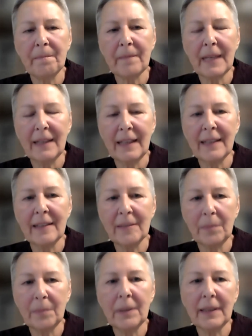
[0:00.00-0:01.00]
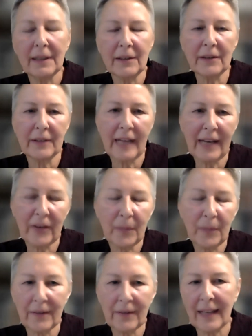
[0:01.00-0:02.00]
then the political
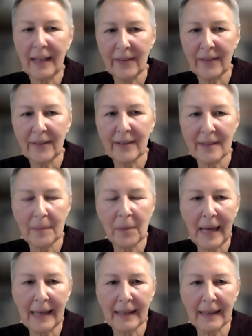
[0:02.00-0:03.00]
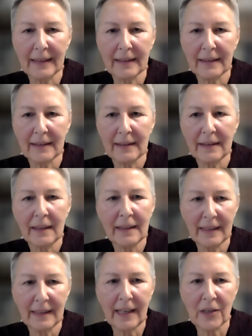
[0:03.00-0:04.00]
aspect of that is the diplomatic
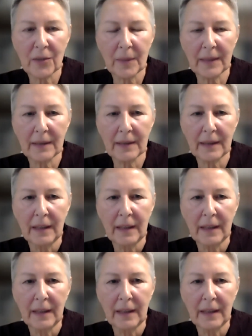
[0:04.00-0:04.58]
engagement.